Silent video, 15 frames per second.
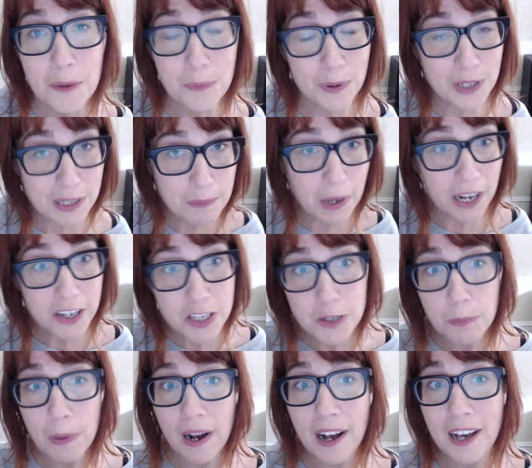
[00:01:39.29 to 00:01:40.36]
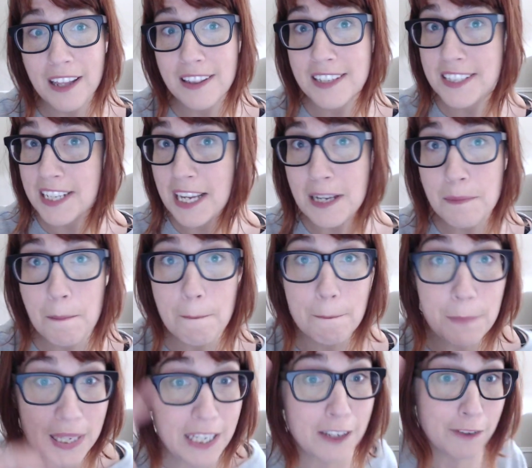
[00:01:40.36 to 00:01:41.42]
pretty much by the same
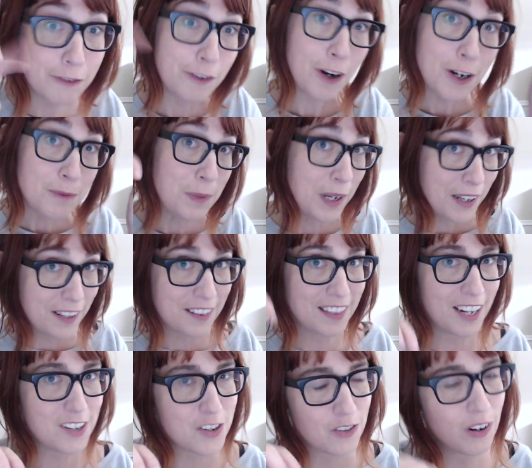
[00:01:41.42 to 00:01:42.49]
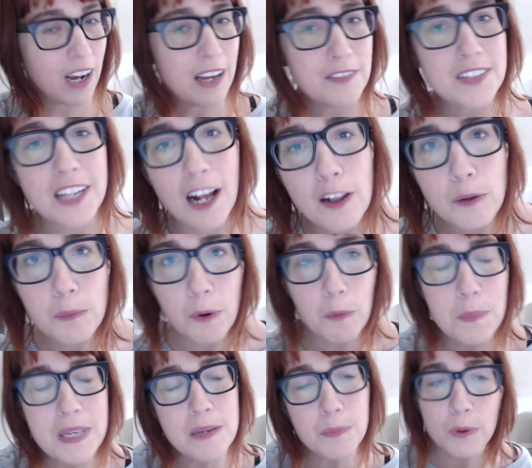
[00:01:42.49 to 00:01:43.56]
big pharma that drives
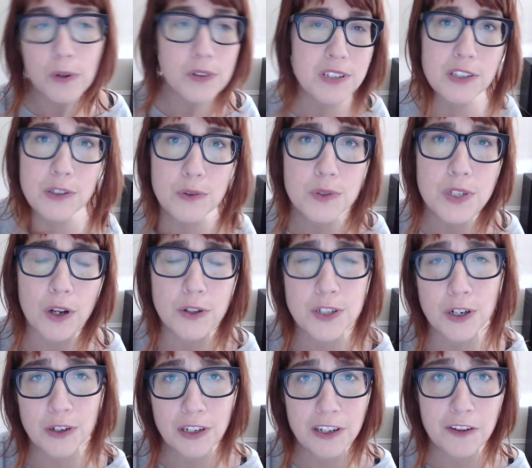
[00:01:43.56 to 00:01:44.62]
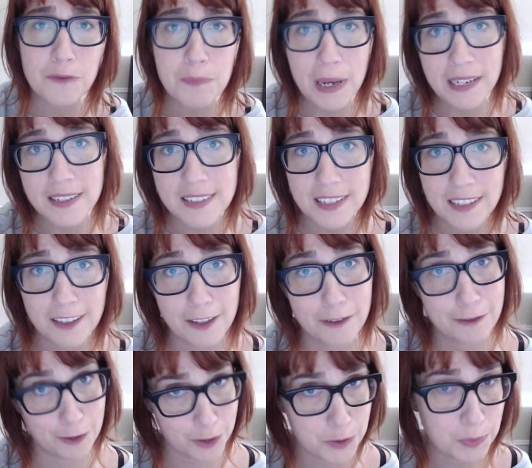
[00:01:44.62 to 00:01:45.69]
gullible people to use alternative medicine in the
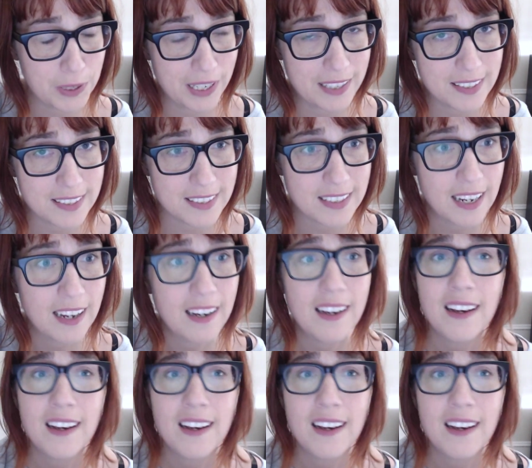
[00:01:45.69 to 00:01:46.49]
first place.